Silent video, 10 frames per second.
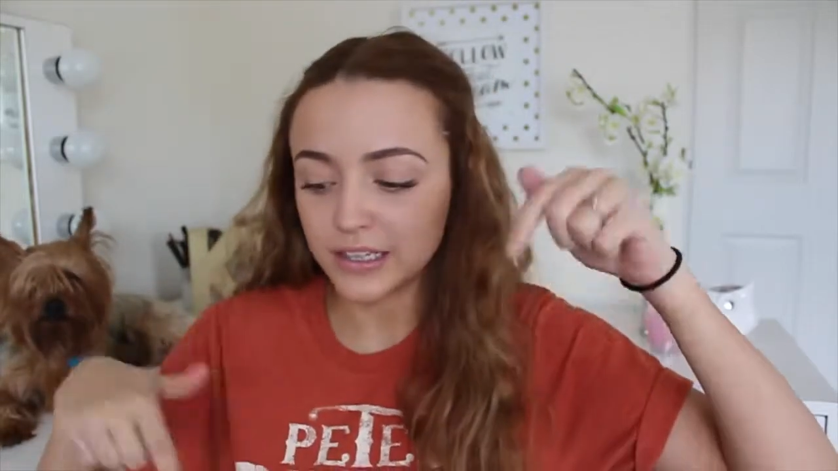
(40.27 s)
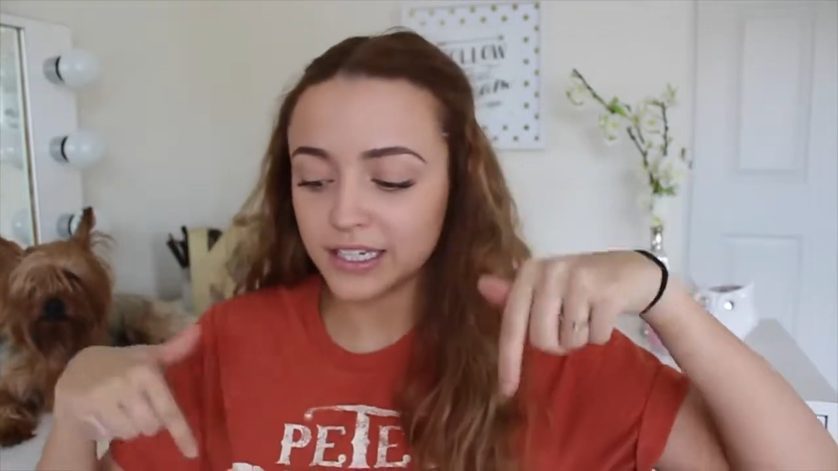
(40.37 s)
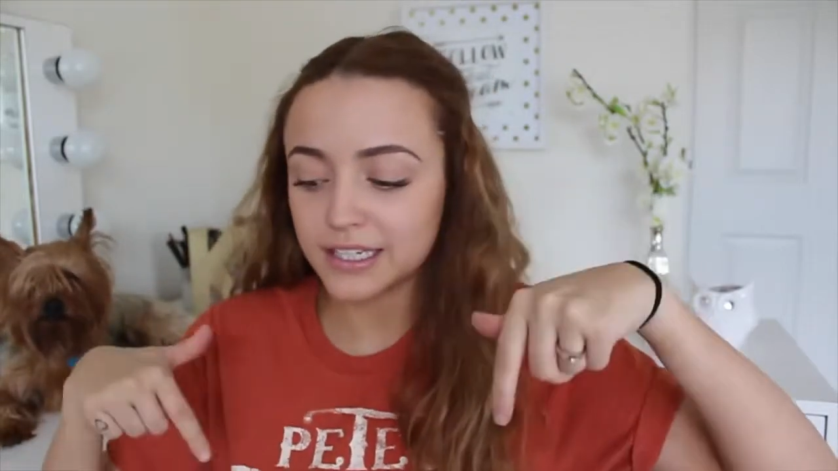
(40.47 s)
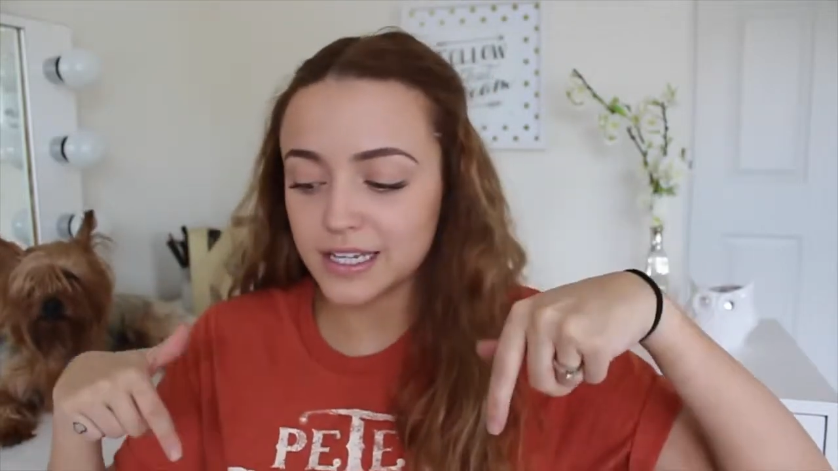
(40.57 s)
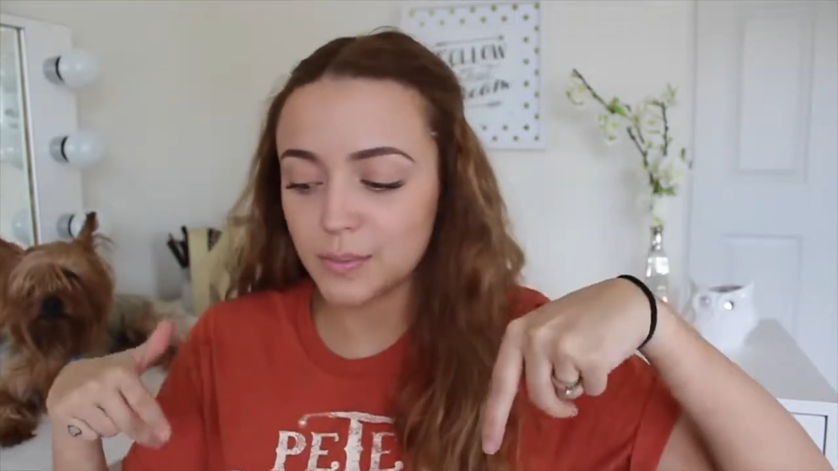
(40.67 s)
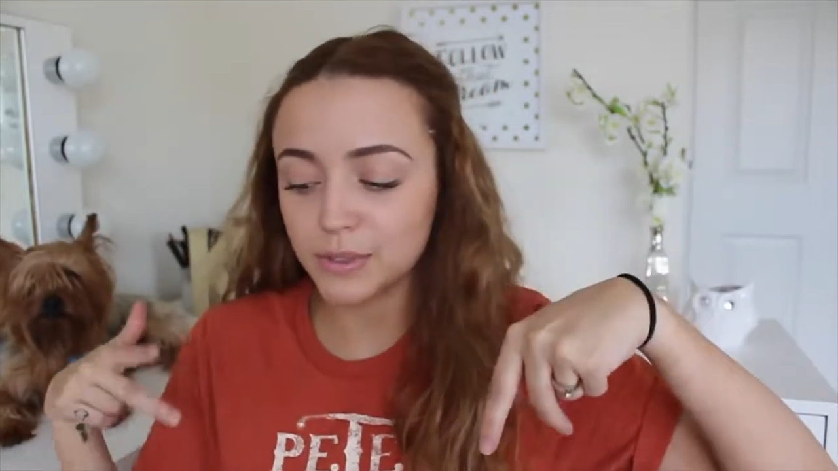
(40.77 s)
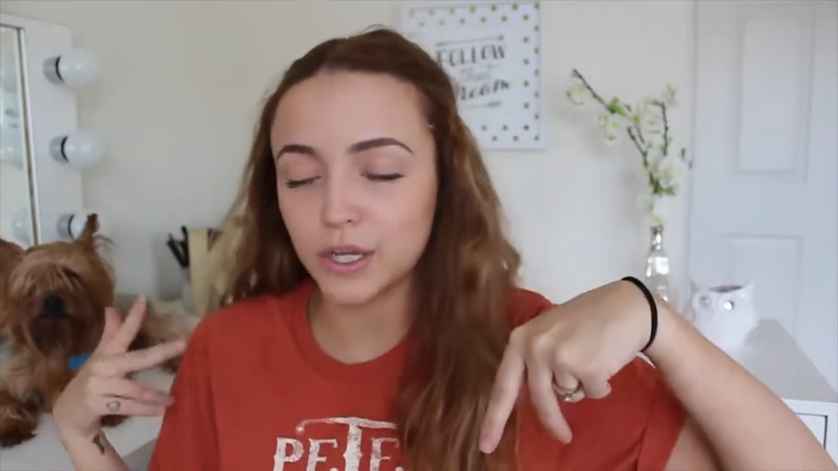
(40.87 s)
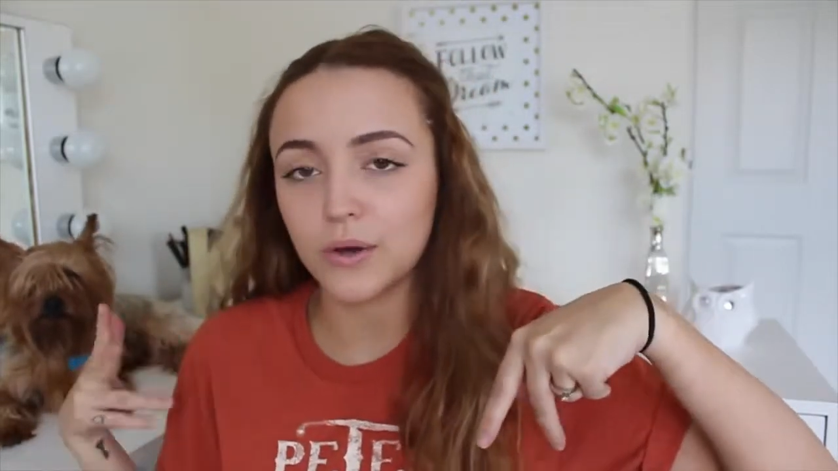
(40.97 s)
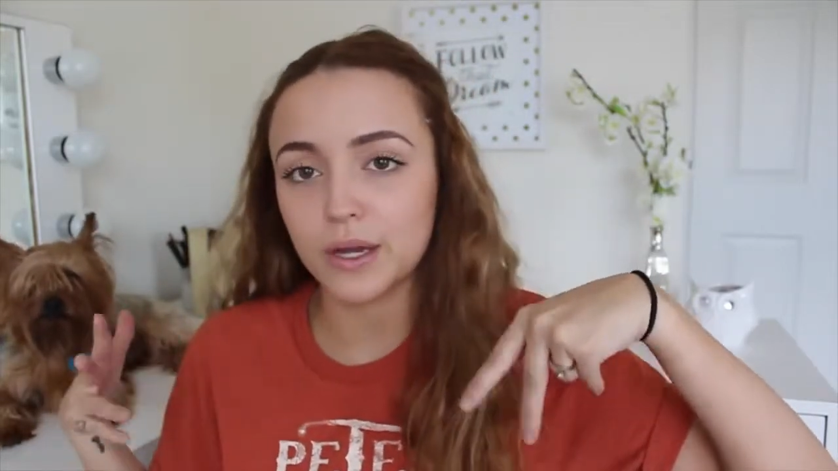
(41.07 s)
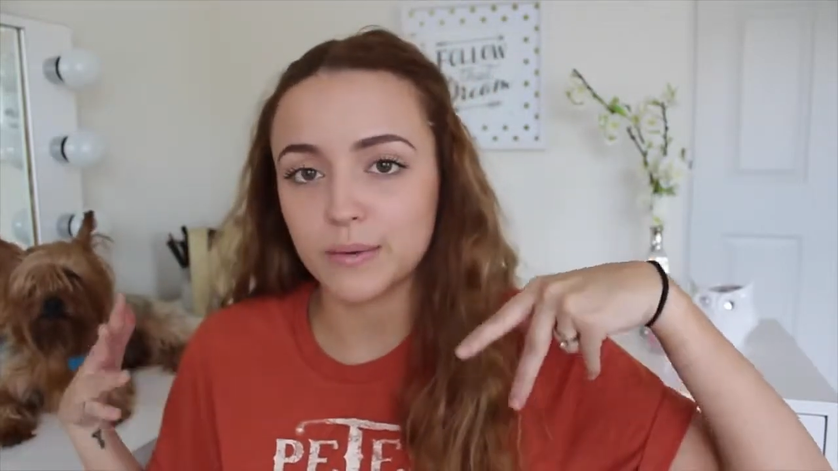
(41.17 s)
link it down
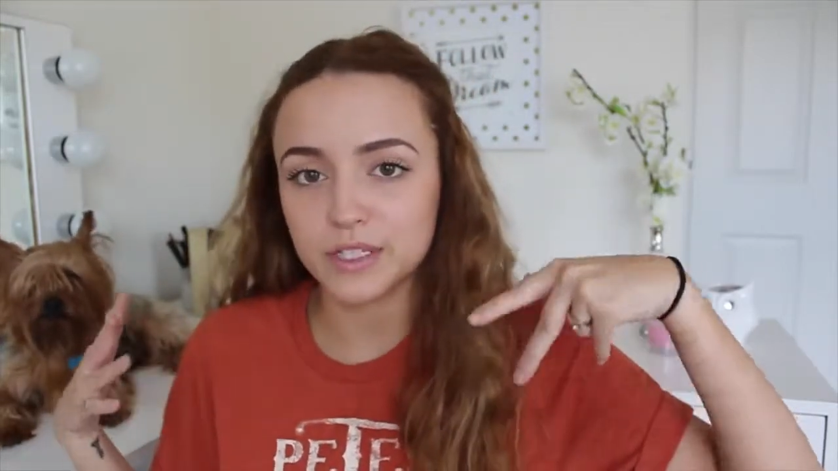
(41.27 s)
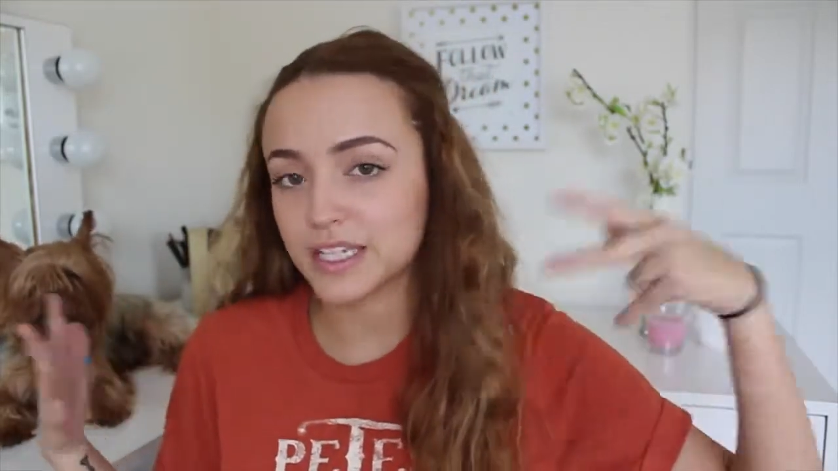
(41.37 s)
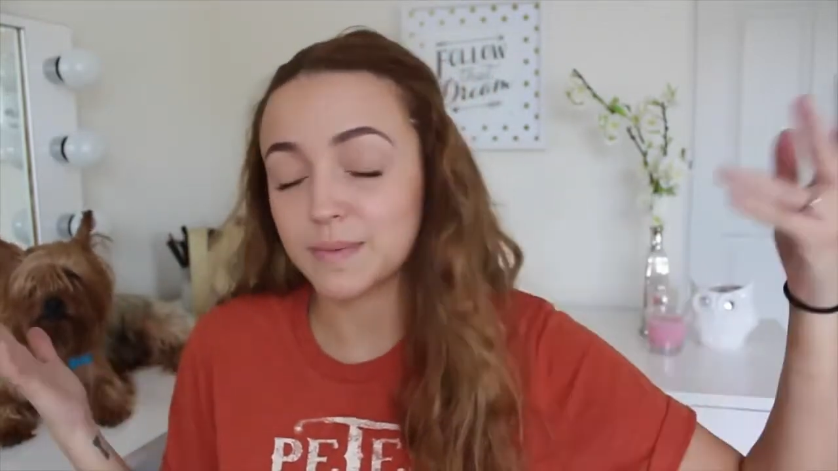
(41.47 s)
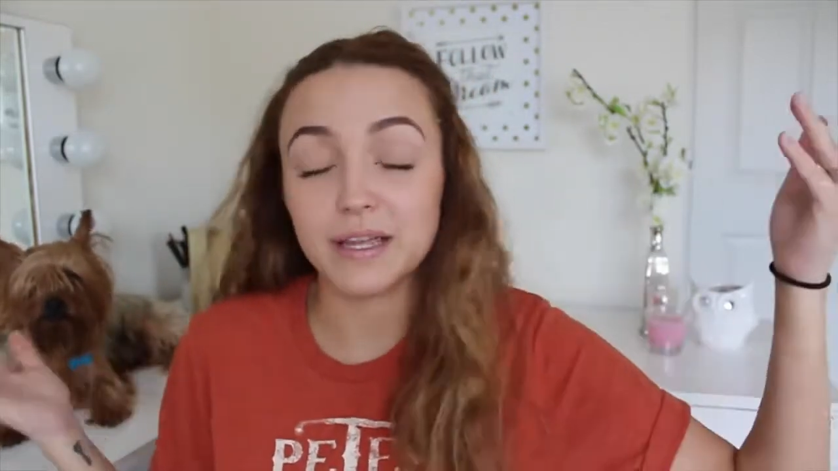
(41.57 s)
below it was it's